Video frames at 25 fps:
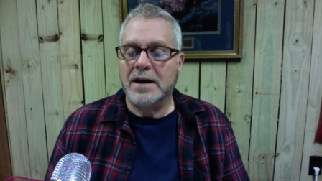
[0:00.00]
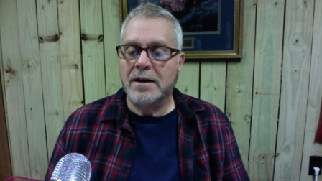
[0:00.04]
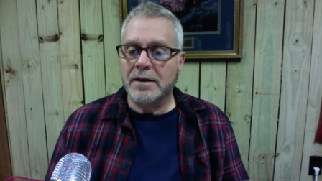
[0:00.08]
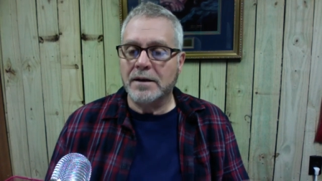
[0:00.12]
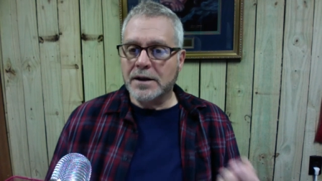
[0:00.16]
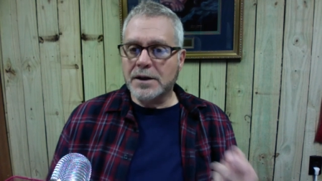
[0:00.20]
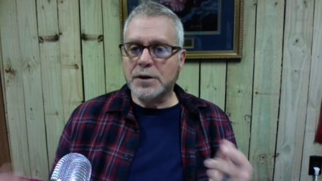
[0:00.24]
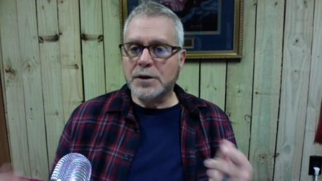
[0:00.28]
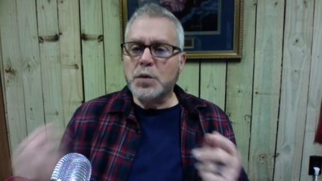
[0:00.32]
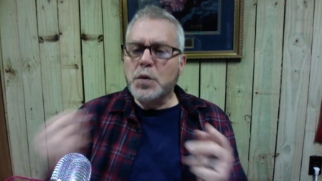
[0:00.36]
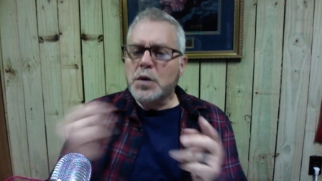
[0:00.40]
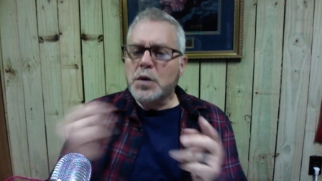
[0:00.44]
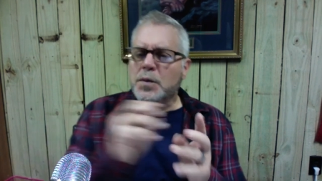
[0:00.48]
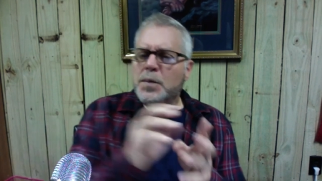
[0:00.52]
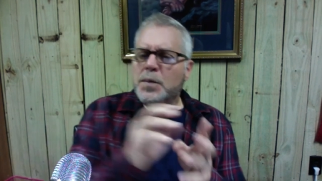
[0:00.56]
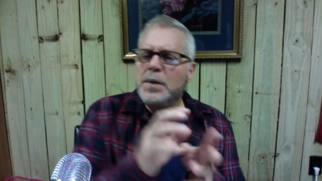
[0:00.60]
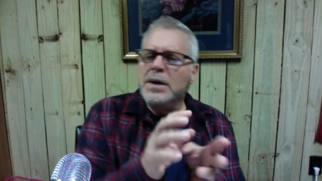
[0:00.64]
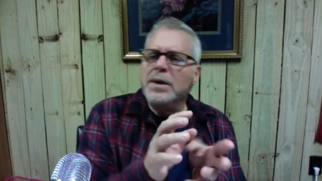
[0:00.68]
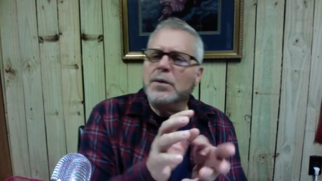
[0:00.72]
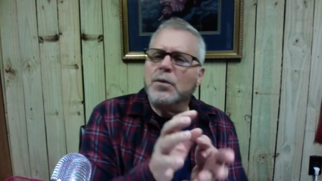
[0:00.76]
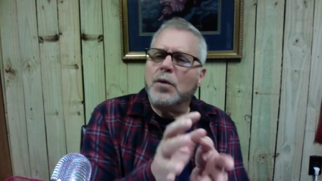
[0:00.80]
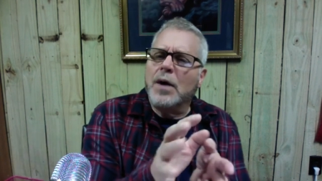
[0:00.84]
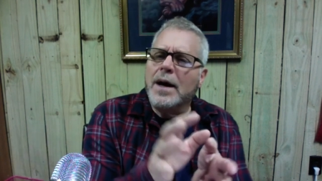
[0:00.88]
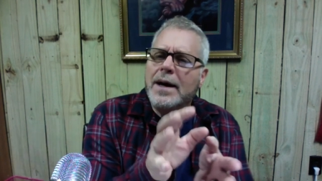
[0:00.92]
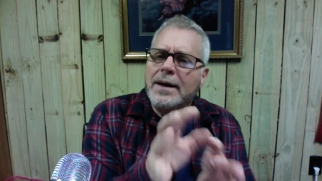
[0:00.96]
This would
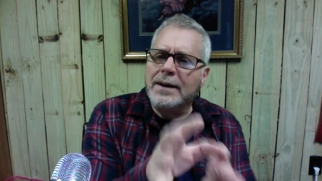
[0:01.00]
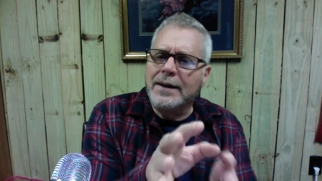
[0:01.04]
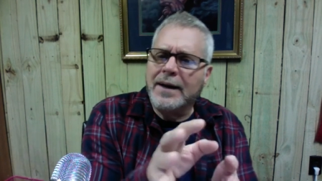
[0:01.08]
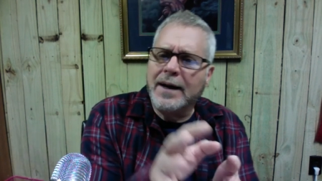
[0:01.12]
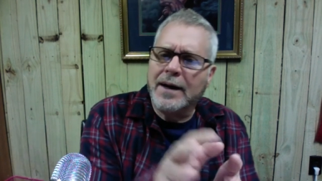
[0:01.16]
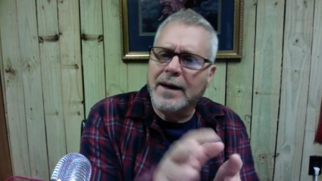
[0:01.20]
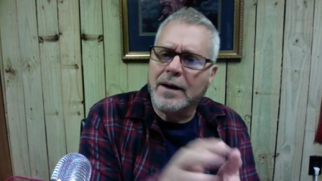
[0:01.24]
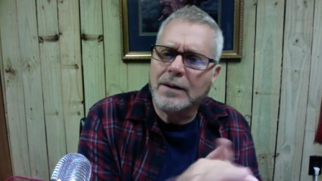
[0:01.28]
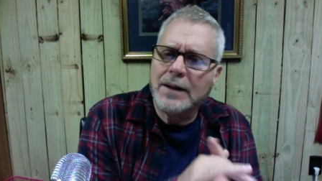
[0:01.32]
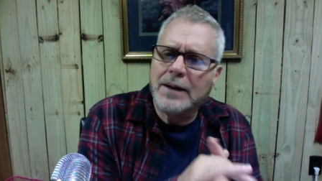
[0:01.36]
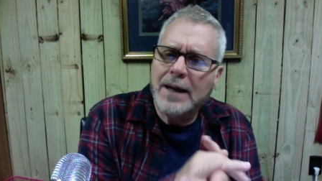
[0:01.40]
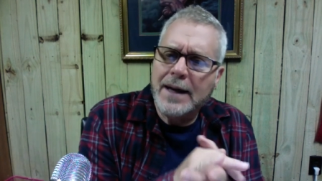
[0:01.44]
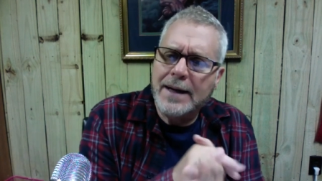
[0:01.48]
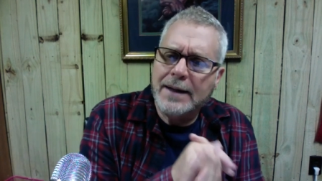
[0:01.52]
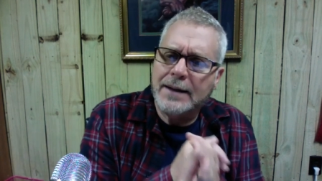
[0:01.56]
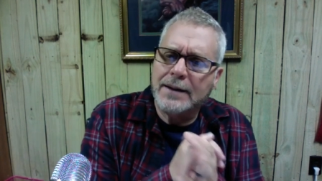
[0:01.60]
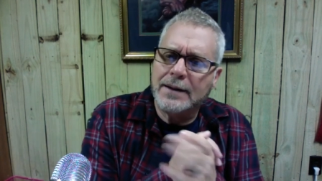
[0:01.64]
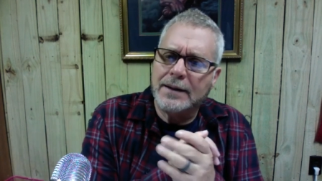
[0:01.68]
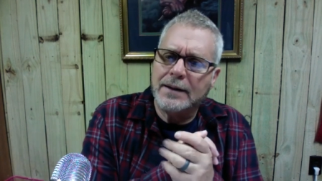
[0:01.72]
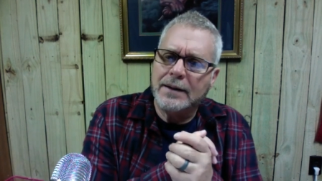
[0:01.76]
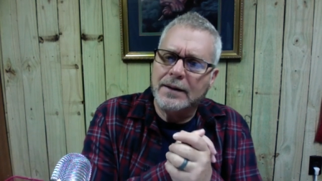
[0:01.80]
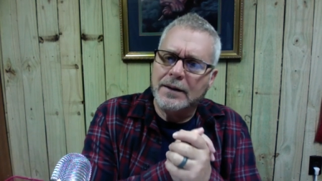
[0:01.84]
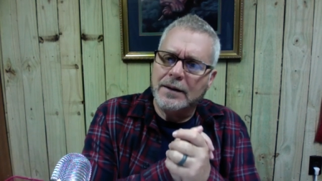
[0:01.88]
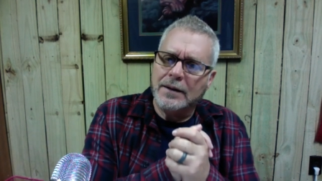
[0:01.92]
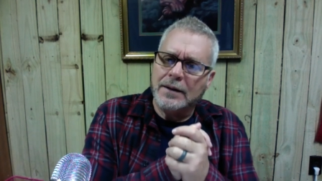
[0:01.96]
be right now like
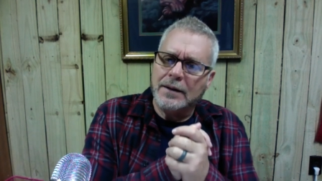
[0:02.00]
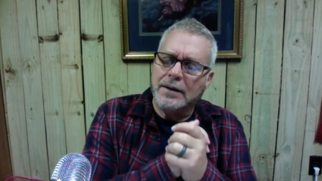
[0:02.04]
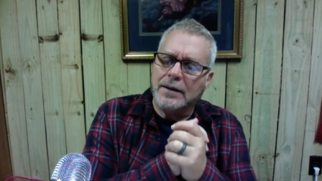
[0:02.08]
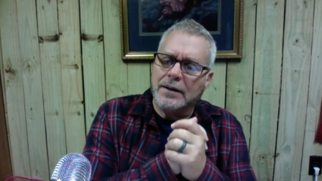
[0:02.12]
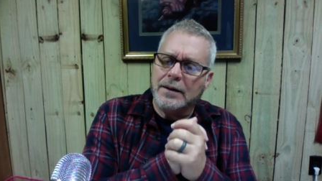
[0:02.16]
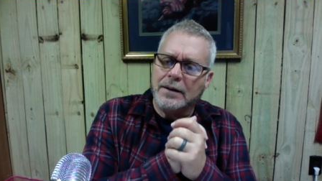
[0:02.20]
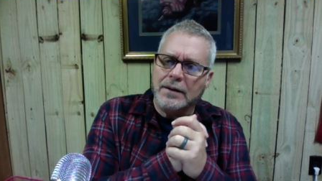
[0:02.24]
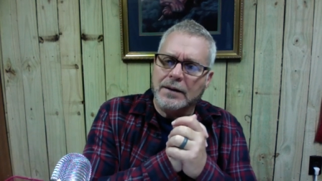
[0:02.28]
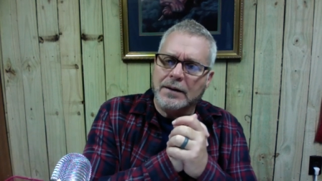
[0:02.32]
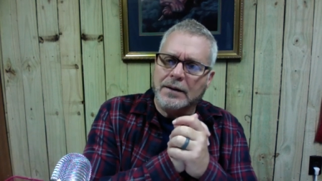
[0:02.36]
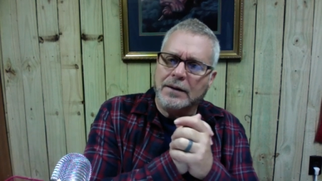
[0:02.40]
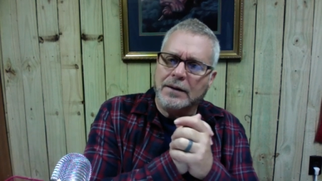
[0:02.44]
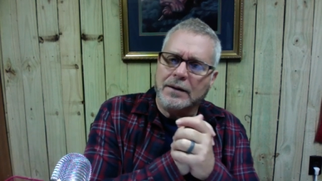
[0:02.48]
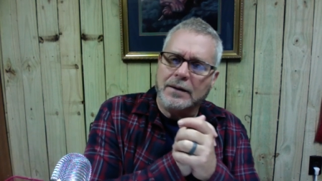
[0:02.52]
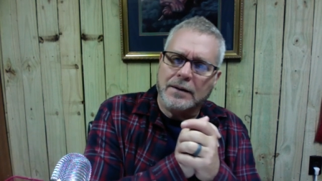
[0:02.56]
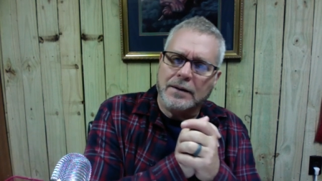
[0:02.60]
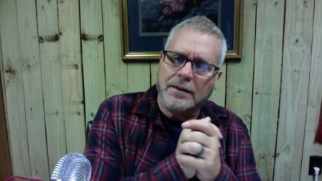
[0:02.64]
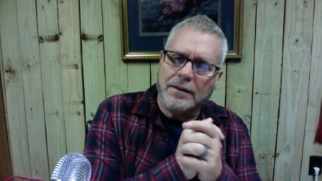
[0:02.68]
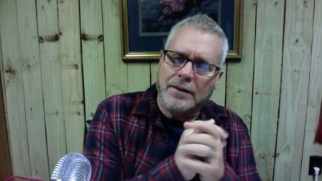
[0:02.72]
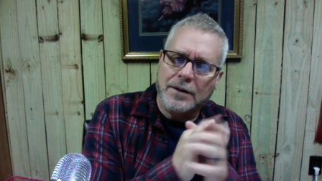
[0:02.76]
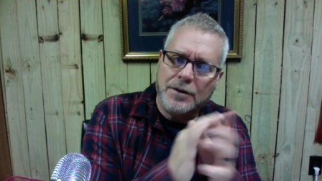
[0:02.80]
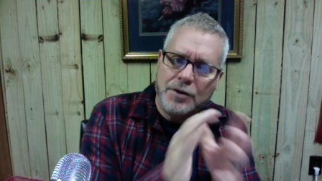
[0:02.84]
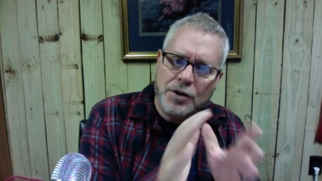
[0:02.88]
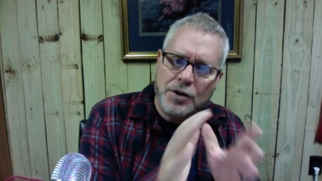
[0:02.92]
the